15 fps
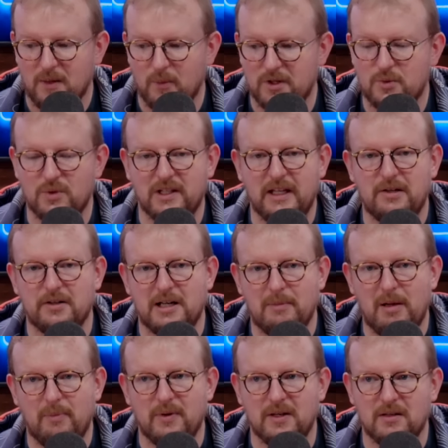which would later come
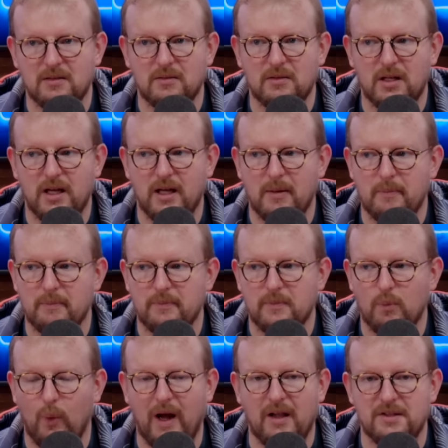up in
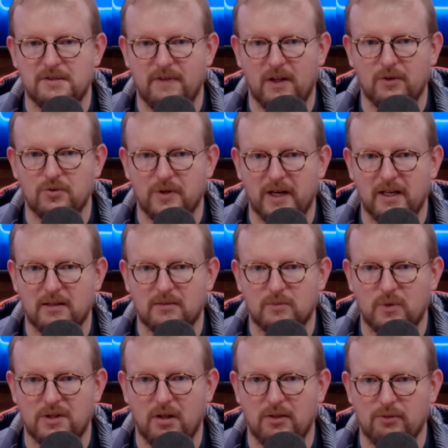Wilds of Eldraine
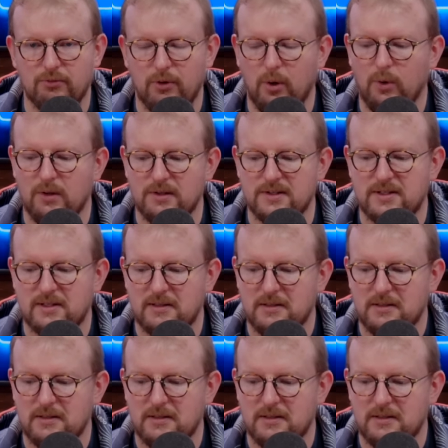with all the rolls.